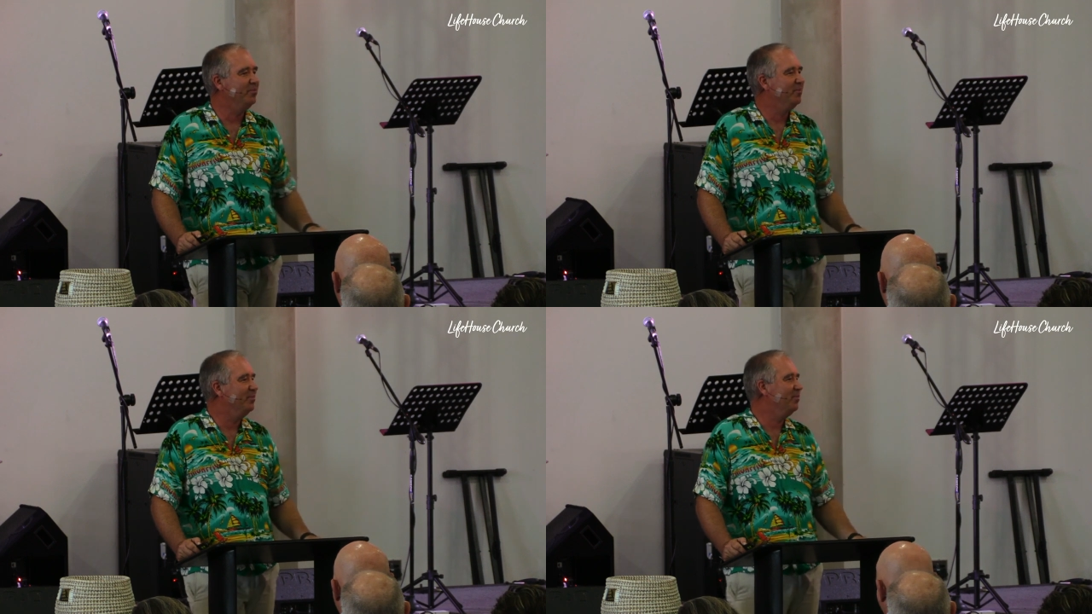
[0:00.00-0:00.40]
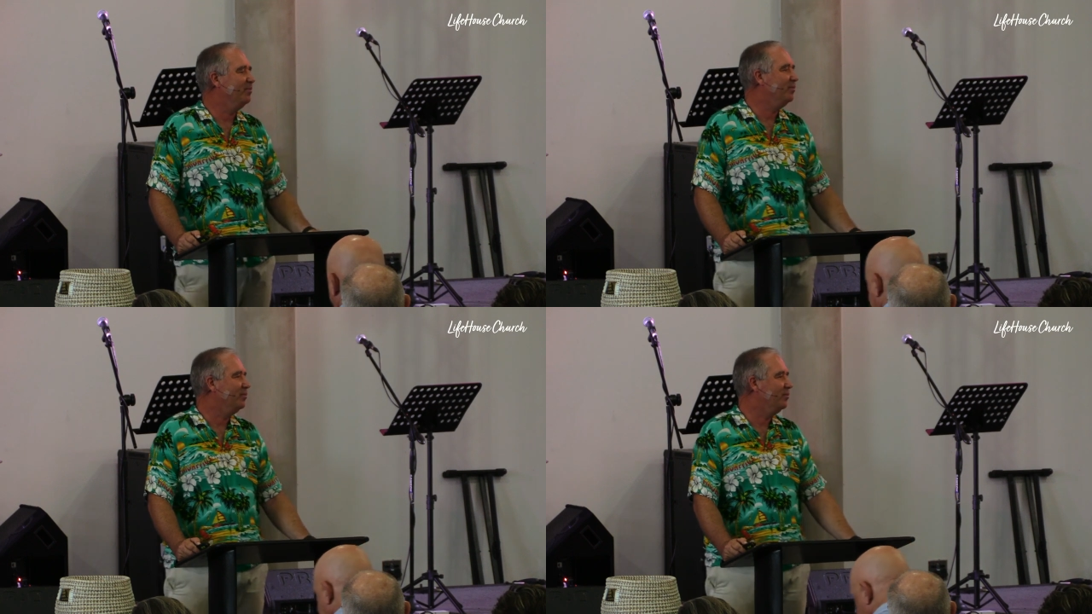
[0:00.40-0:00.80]

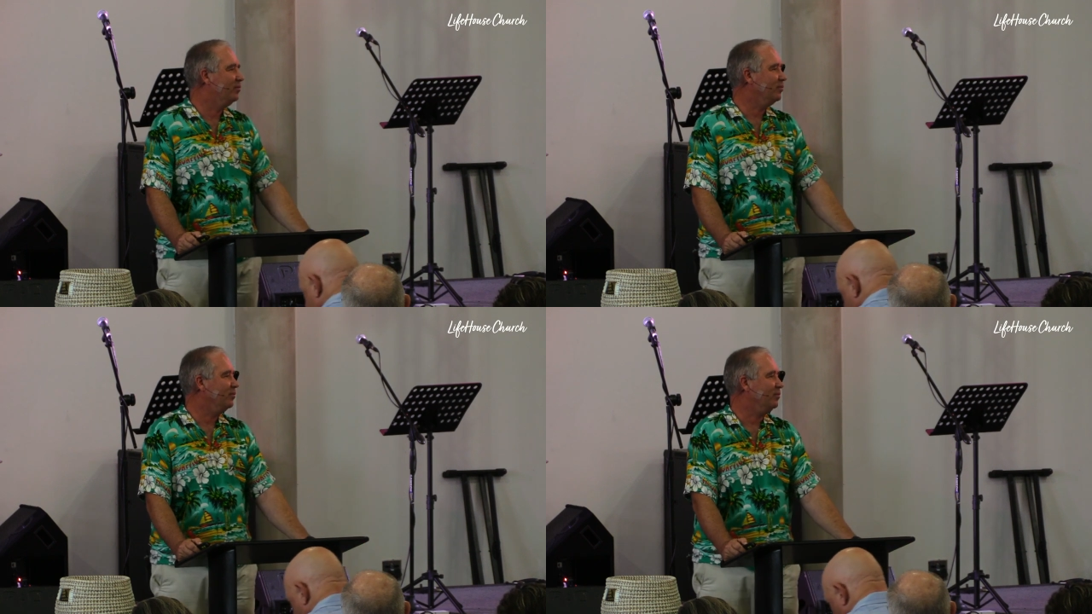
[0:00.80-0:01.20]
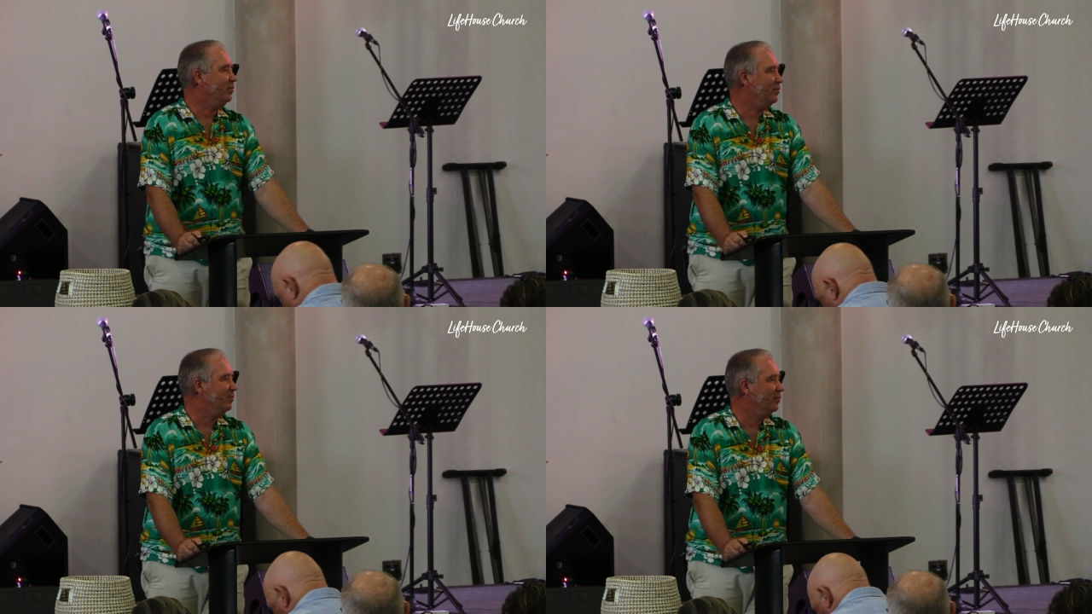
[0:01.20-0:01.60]

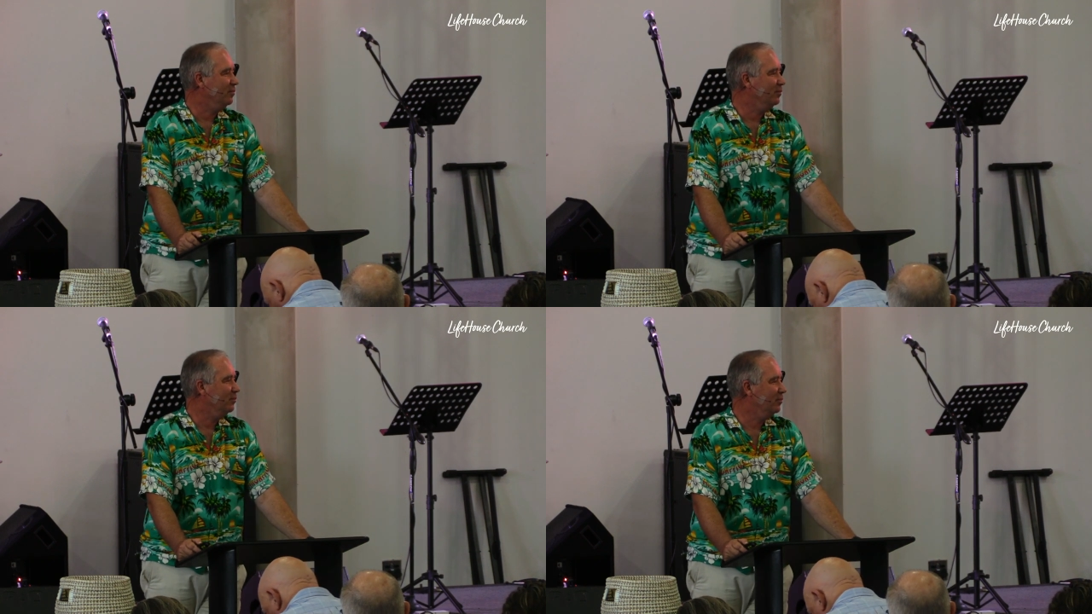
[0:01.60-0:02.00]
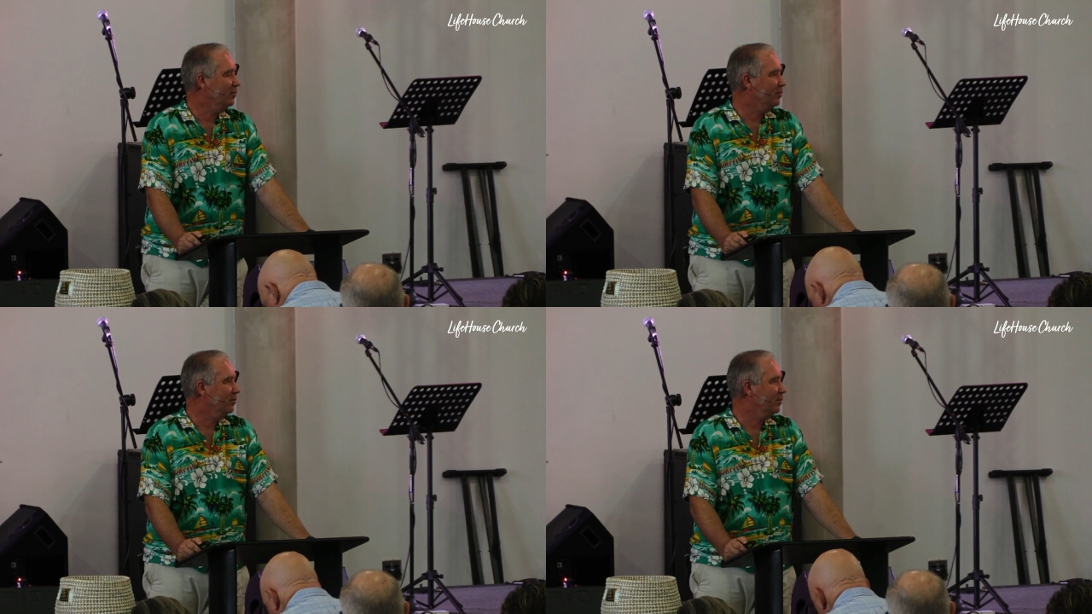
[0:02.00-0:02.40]

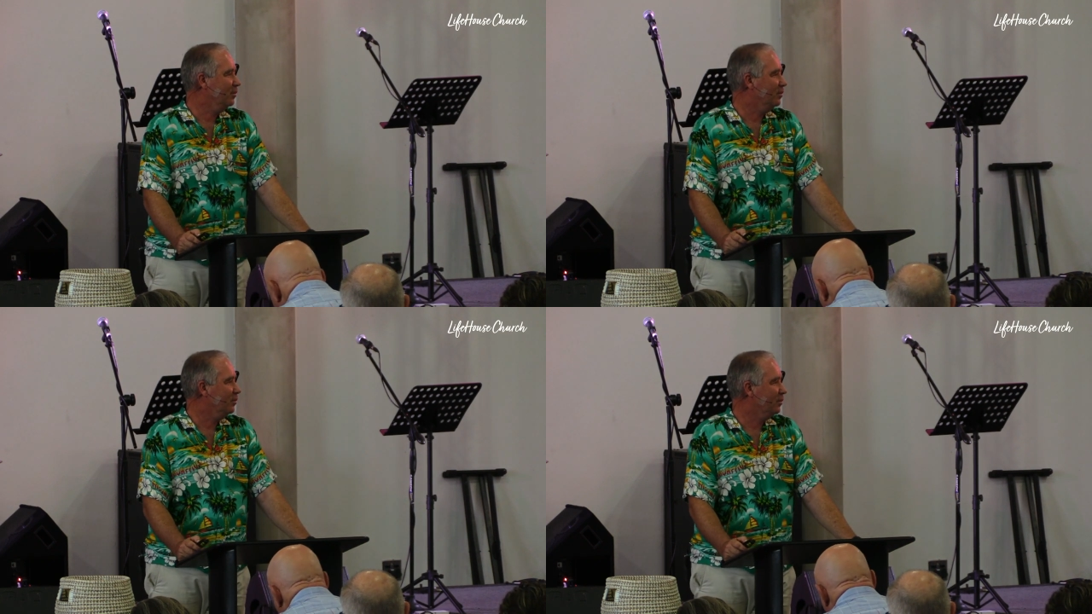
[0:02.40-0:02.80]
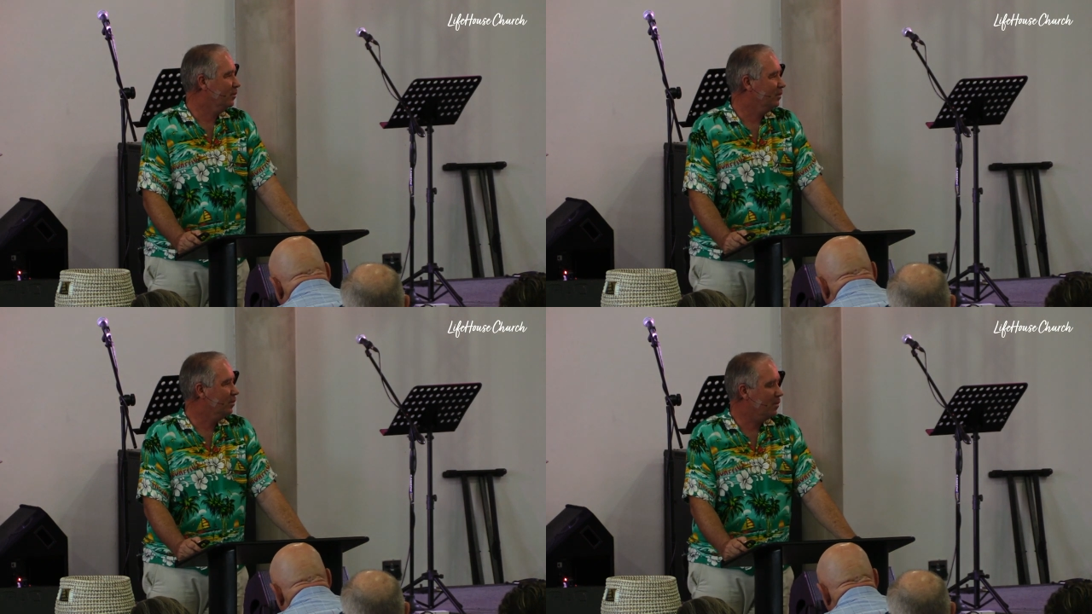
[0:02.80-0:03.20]

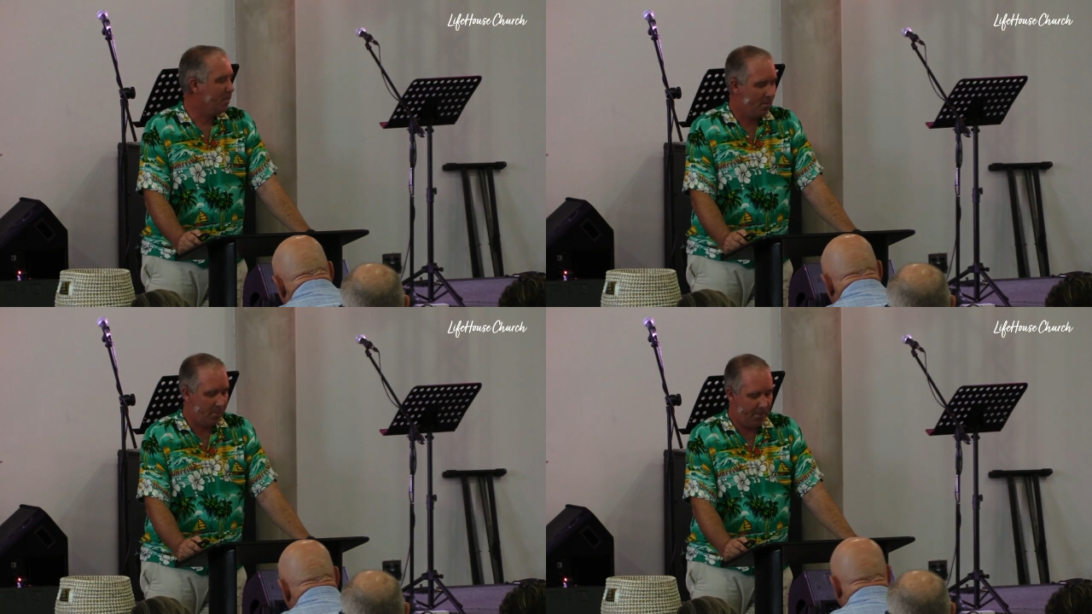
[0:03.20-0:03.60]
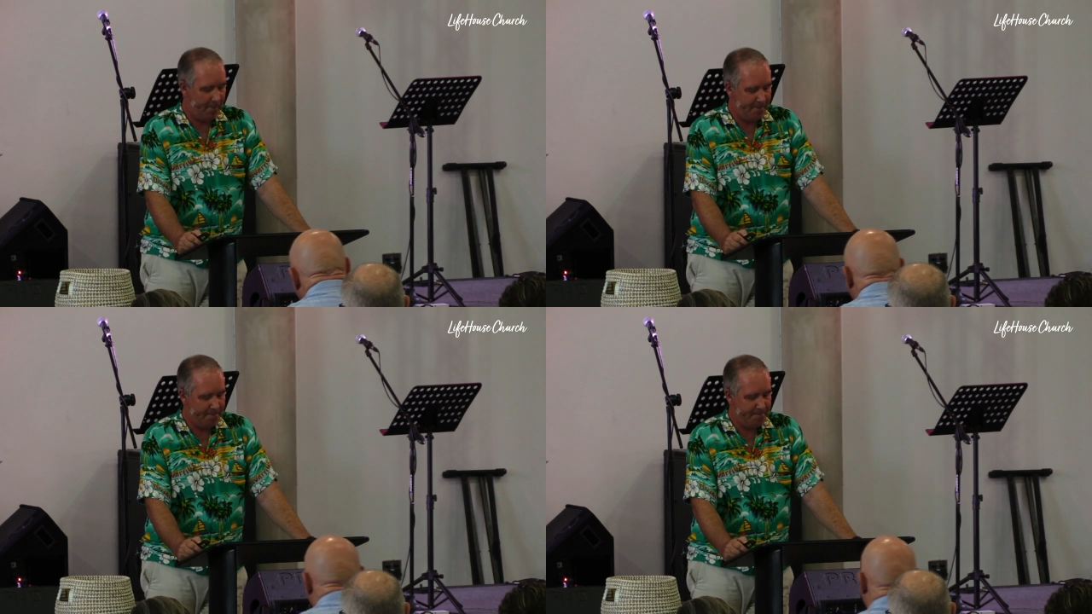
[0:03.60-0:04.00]

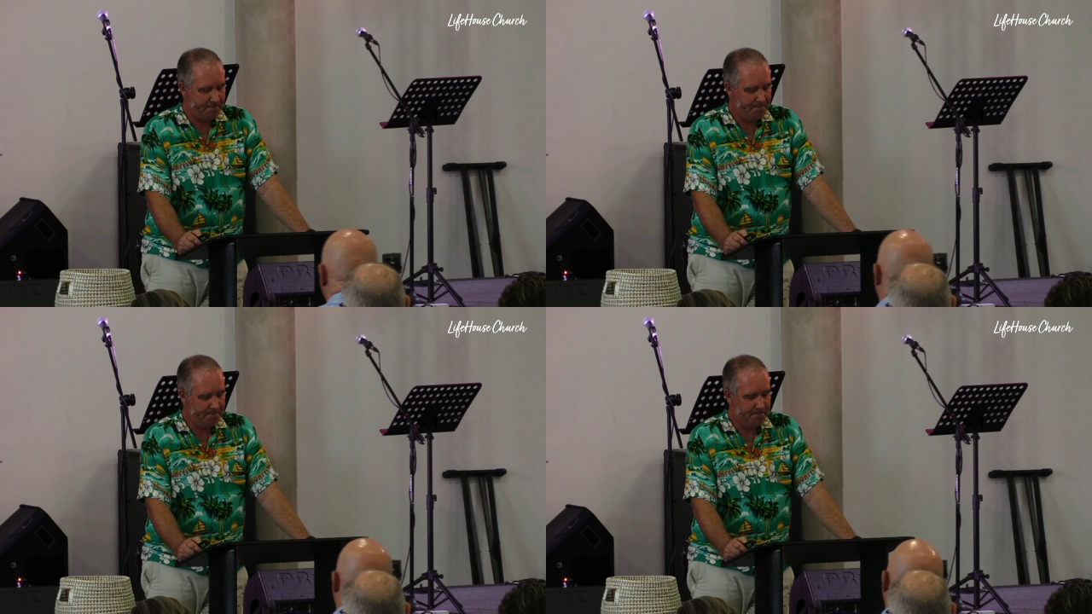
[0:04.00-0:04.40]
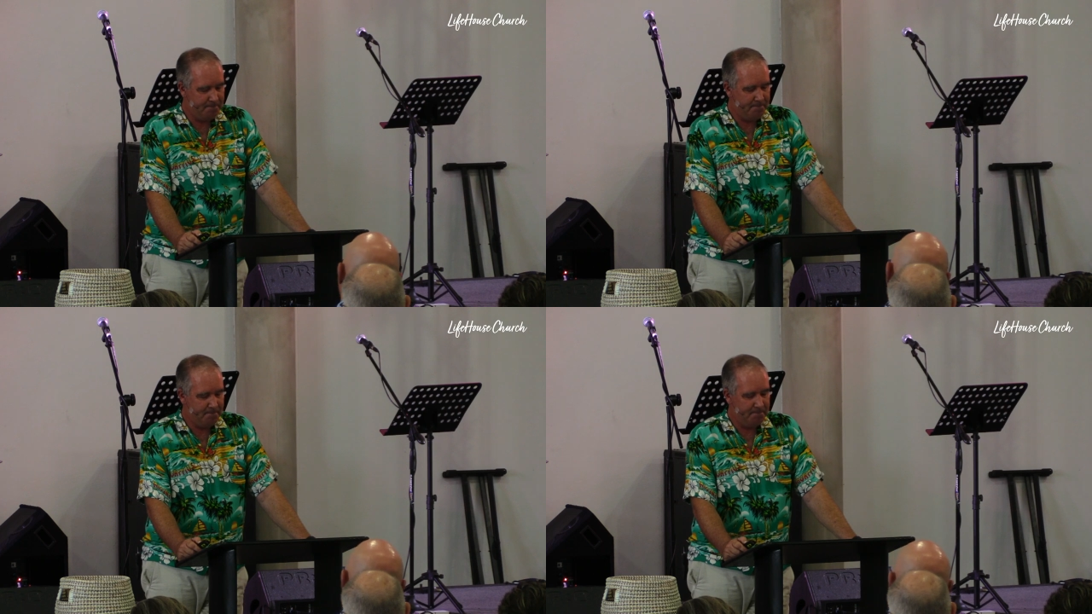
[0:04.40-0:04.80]
(no one is talking)